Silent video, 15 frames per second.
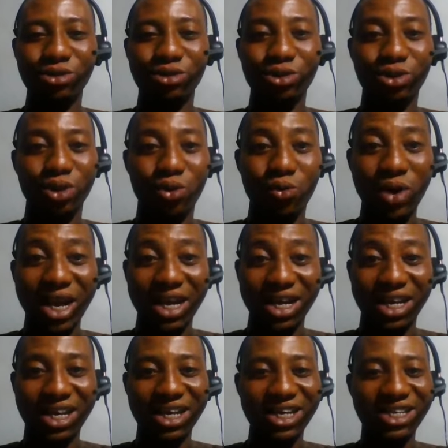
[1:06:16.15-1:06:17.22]
to your
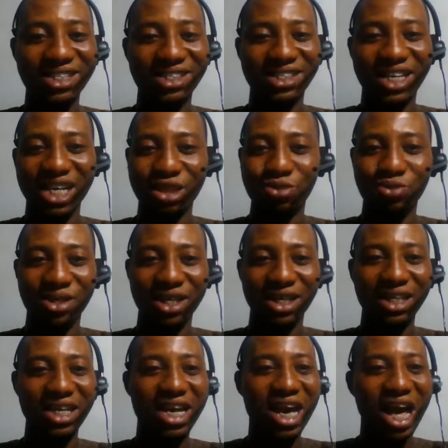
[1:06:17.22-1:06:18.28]
way next week,